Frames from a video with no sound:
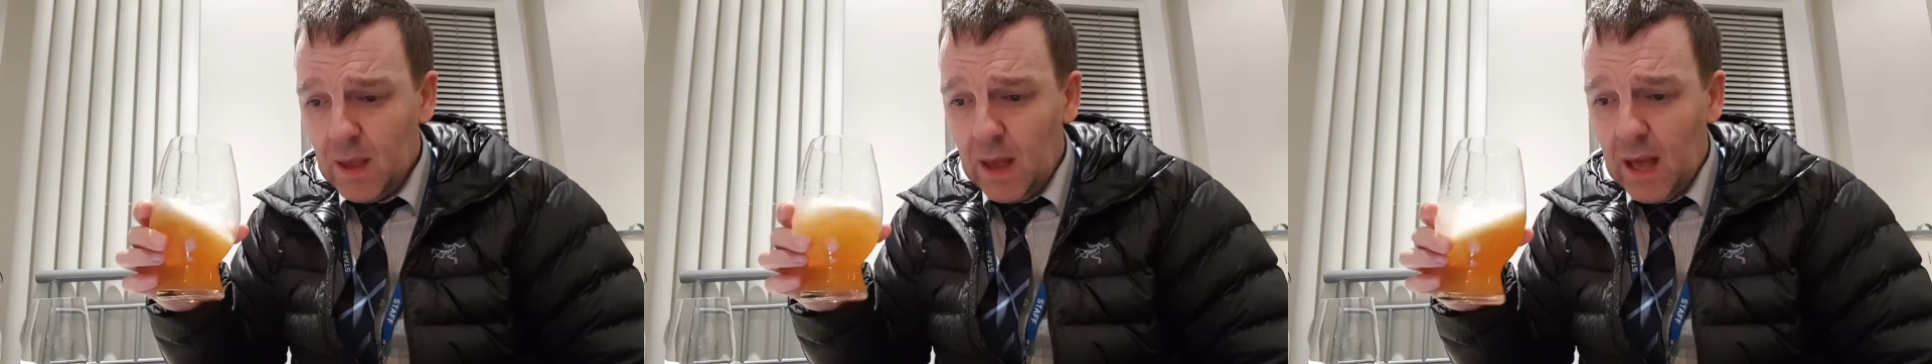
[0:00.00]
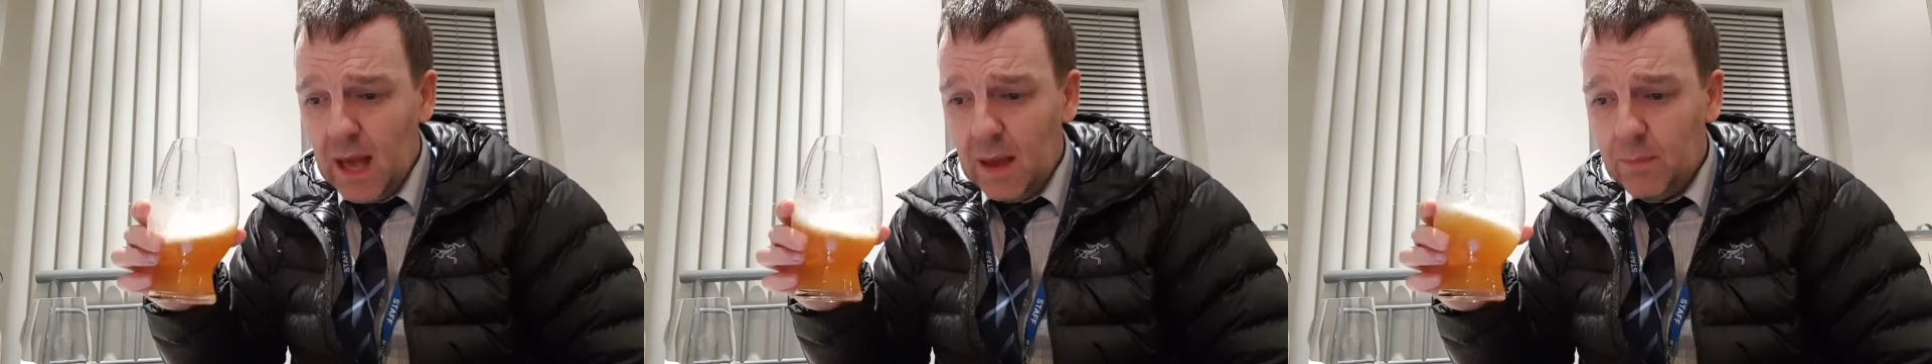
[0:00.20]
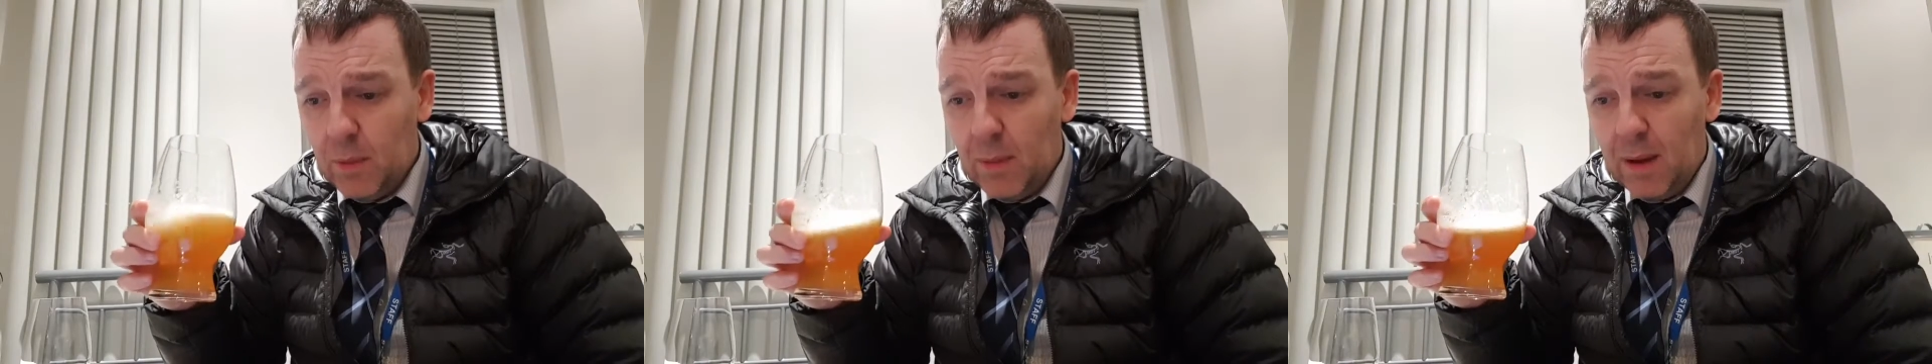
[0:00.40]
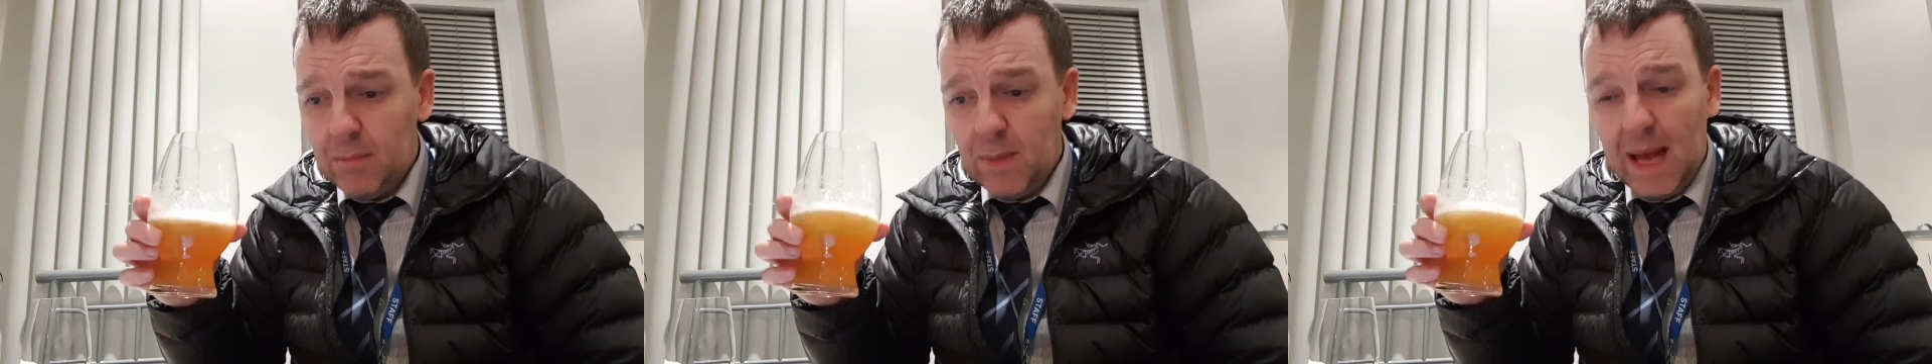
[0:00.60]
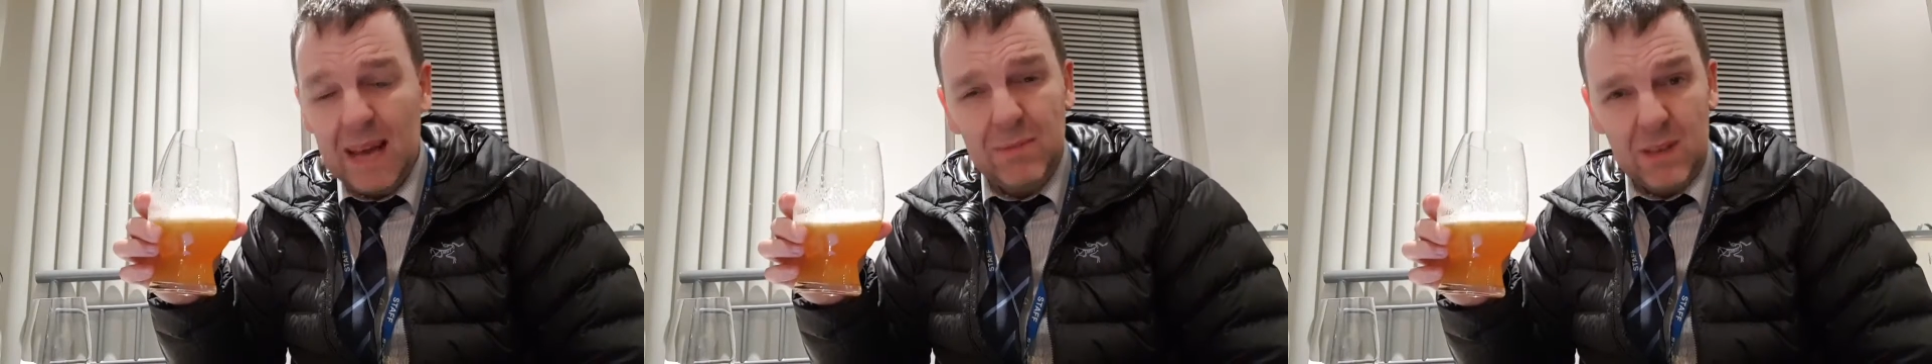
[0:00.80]
But
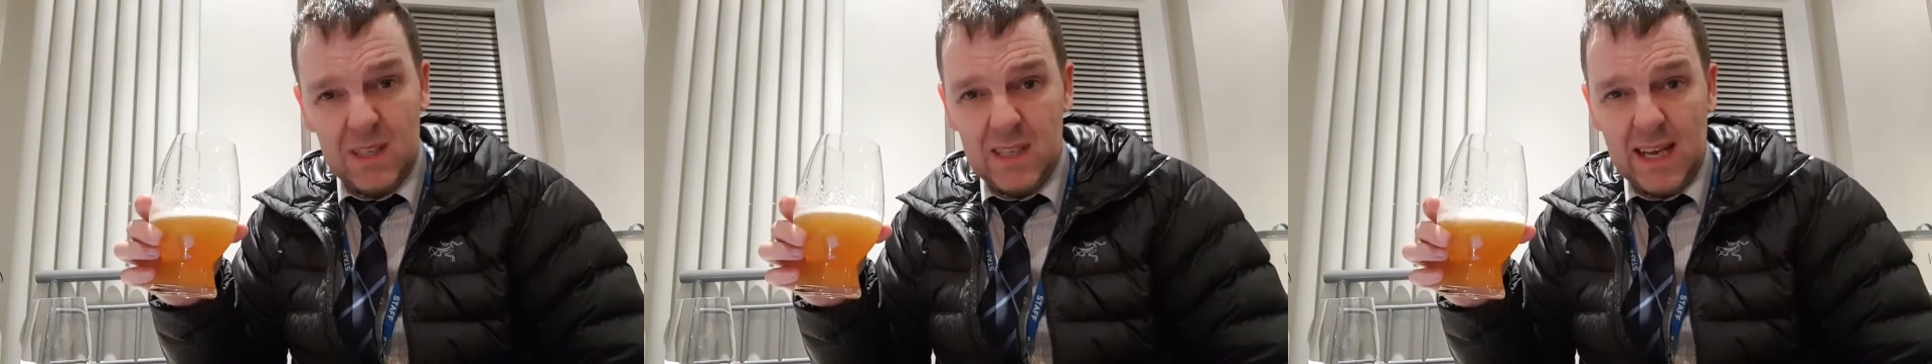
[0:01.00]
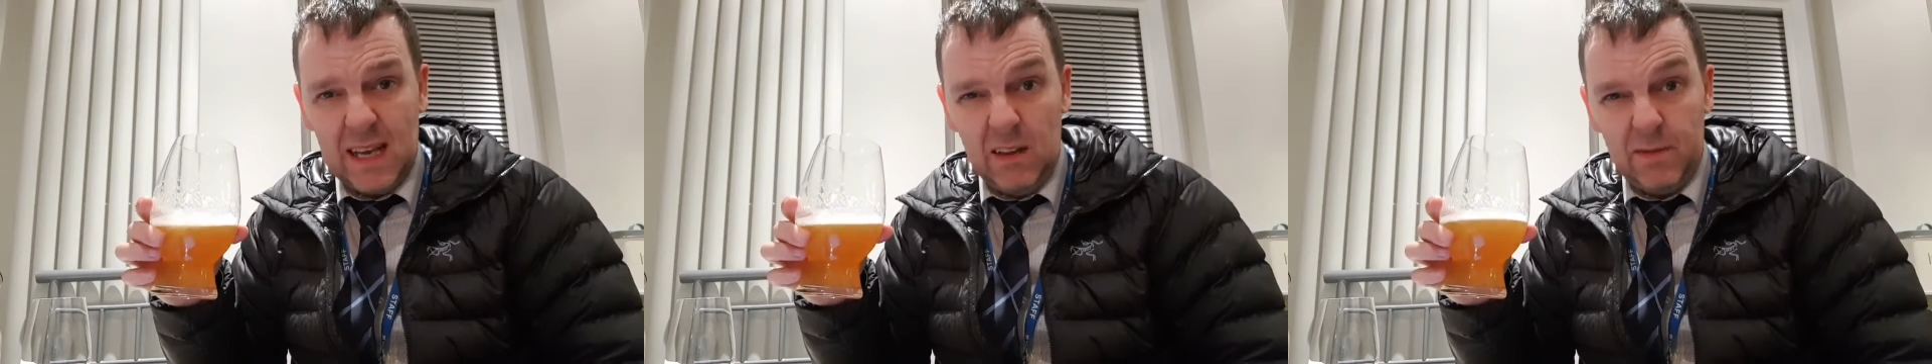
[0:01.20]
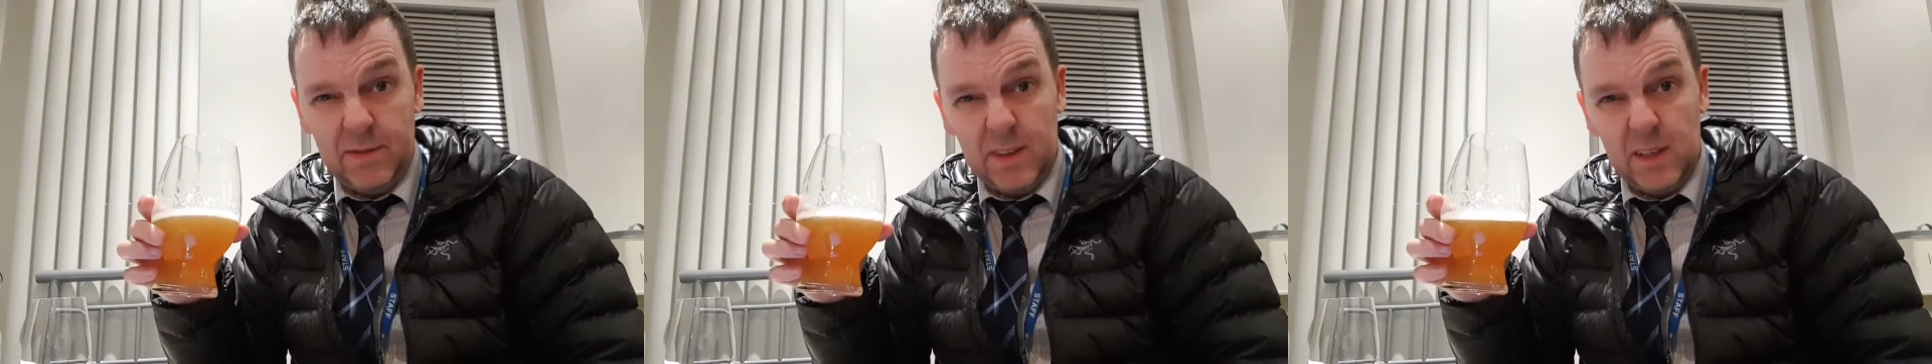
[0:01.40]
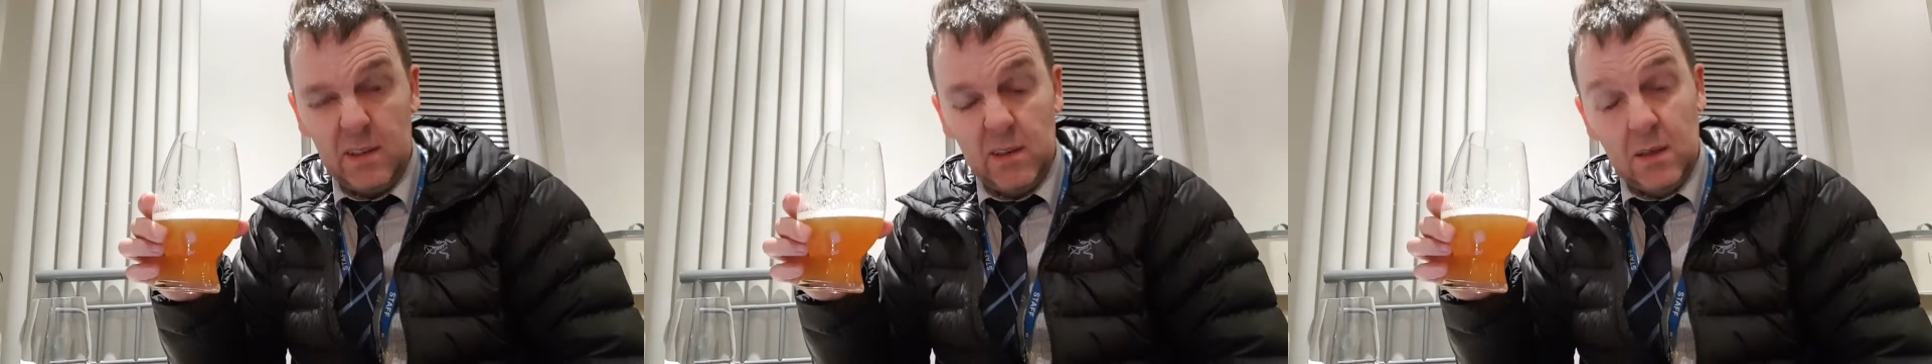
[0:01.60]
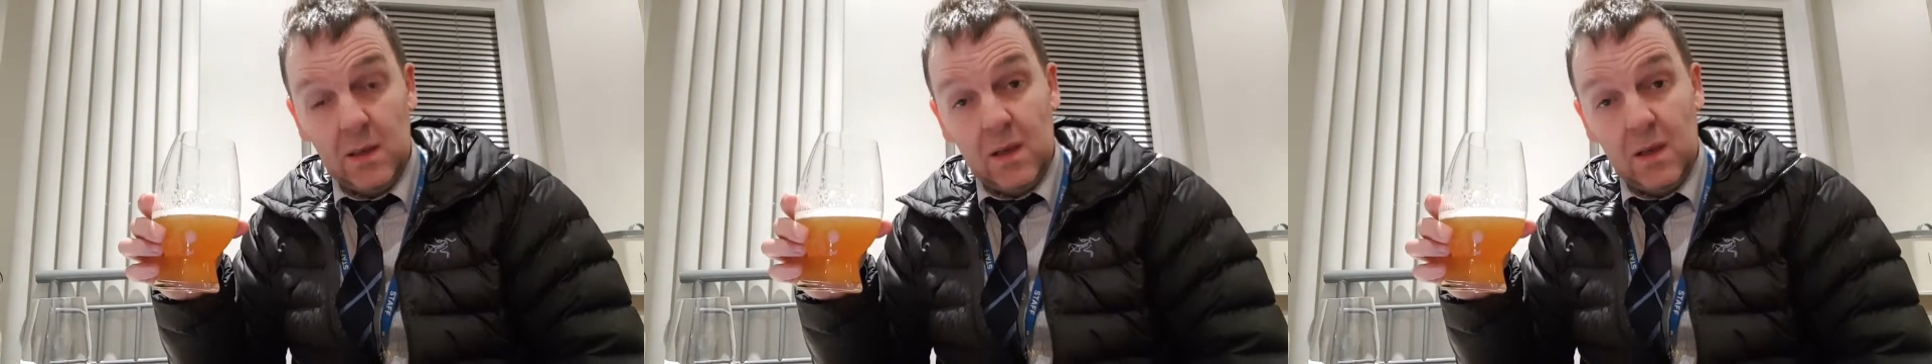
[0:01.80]
I'm out of style for